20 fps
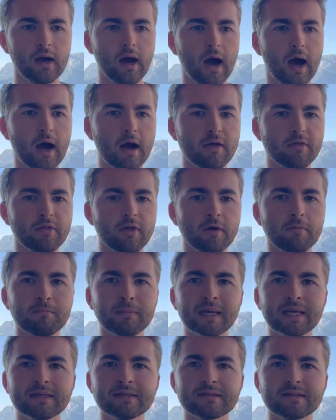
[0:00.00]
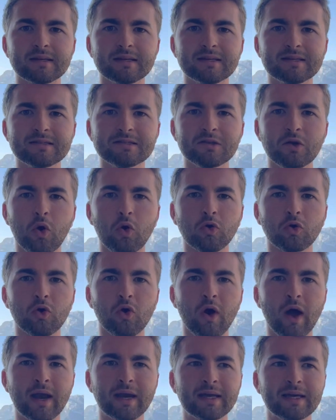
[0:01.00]
that means that he's not
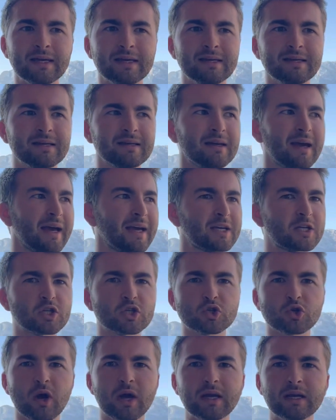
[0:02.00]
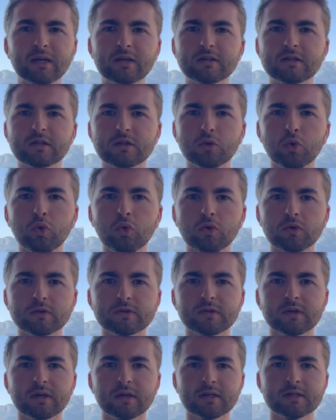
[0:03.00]
got any extraneous
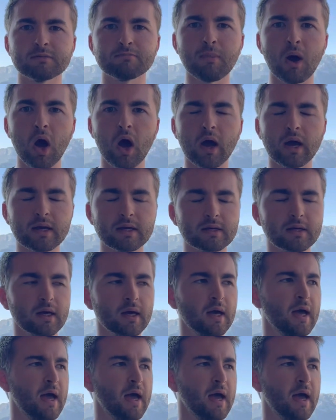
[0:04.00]
thoughts in his mind,